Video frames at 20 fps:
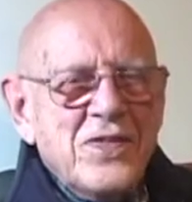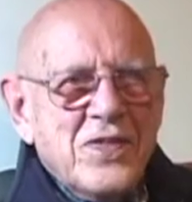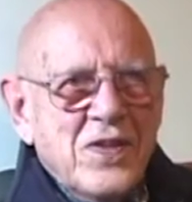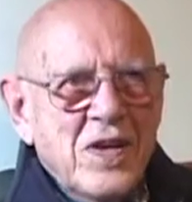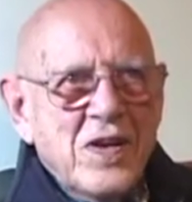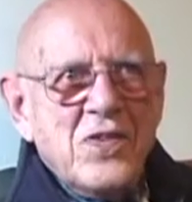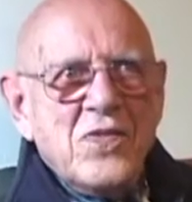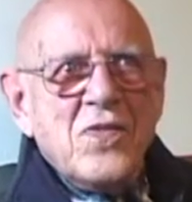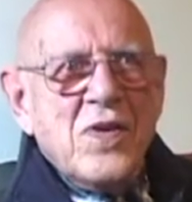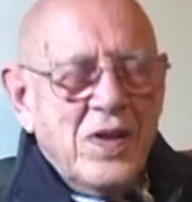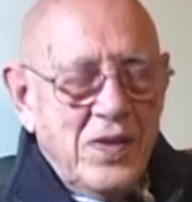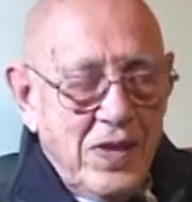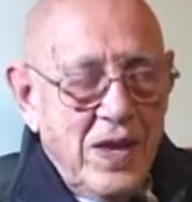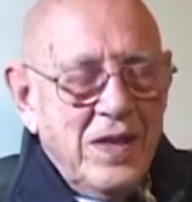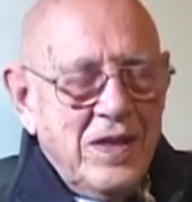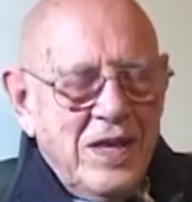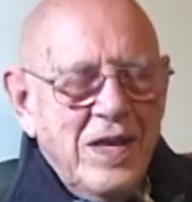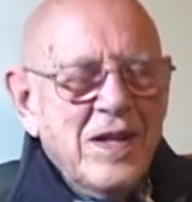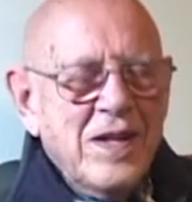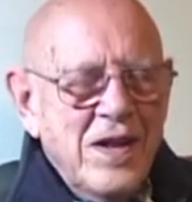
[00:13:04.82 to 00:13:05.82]
say
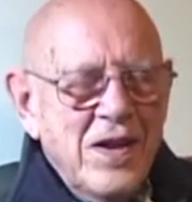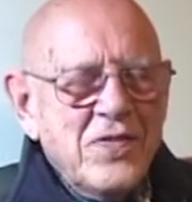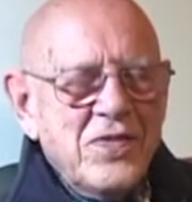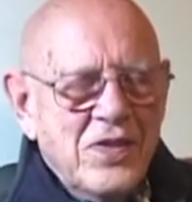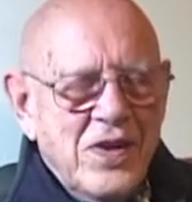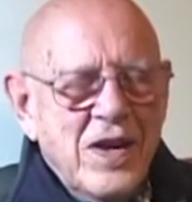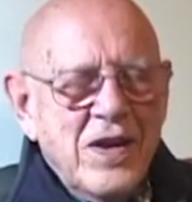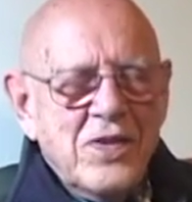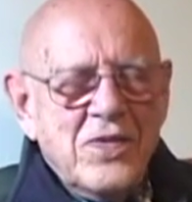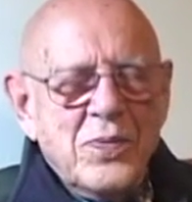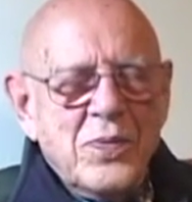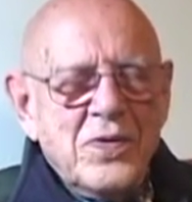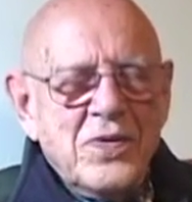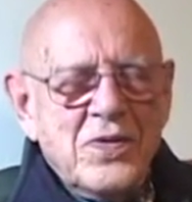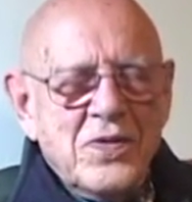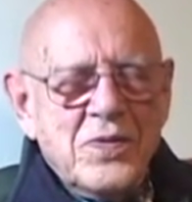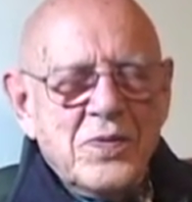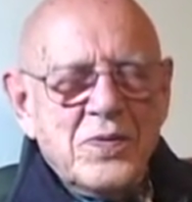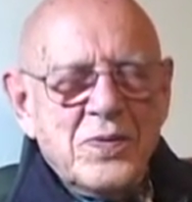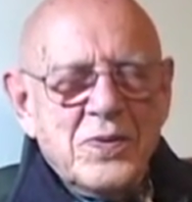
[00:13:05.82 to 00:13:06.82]
that in this case
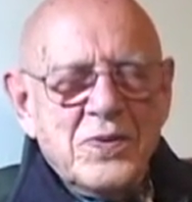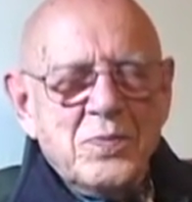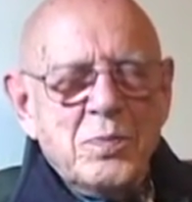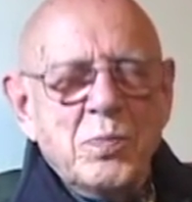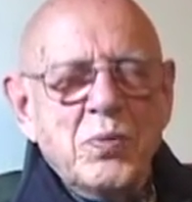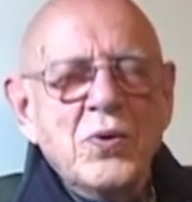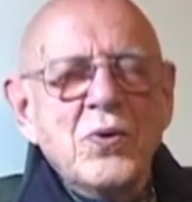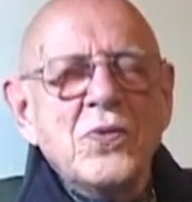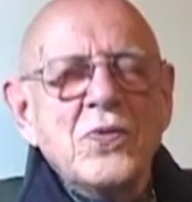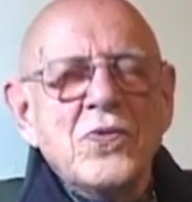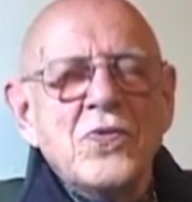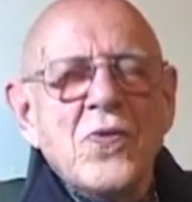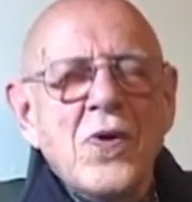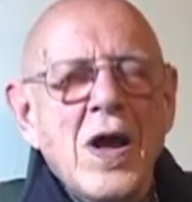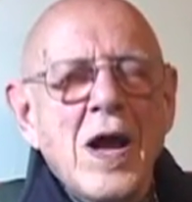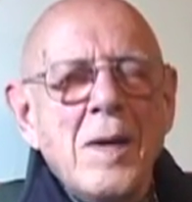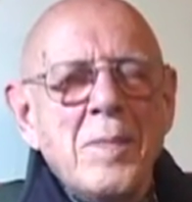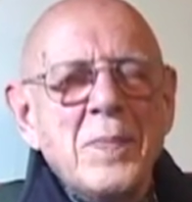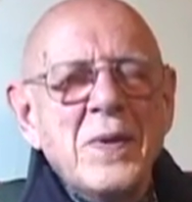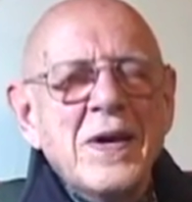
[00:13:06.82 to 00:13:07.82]
was blue
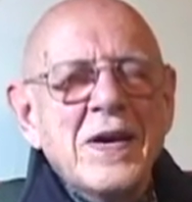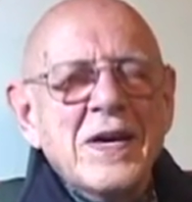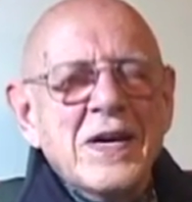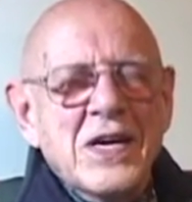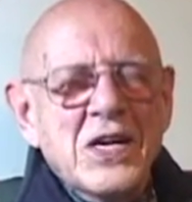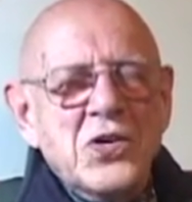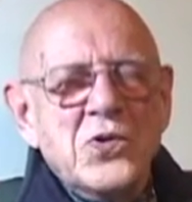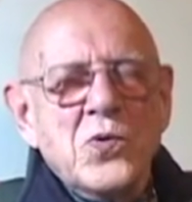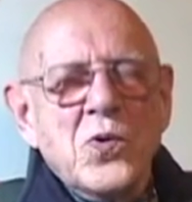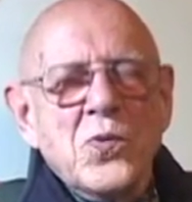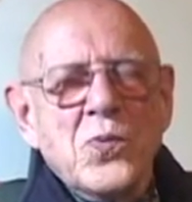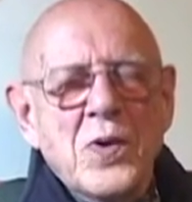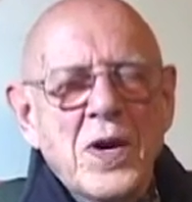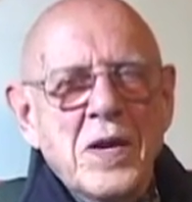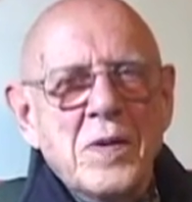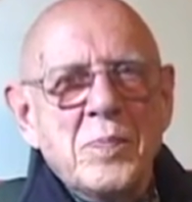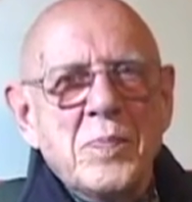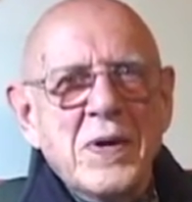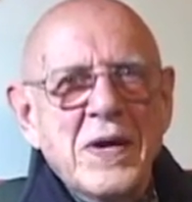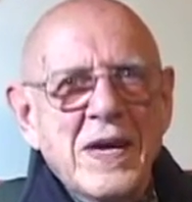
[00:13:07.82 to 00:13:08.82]
drop into a
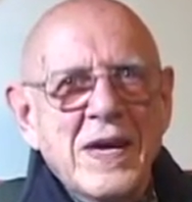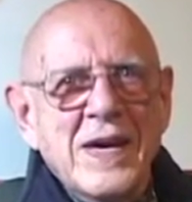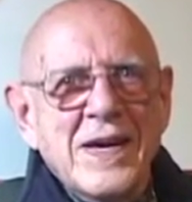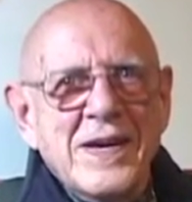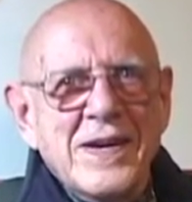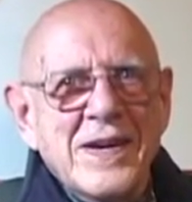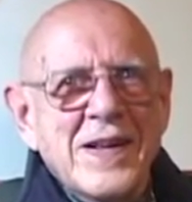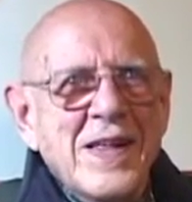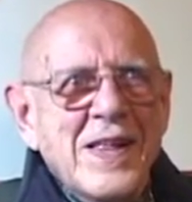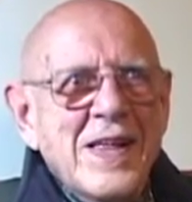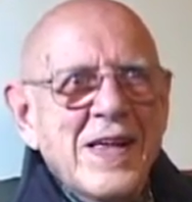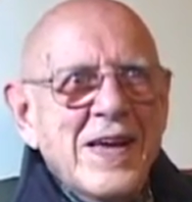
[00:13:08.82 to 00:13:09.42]
red pan.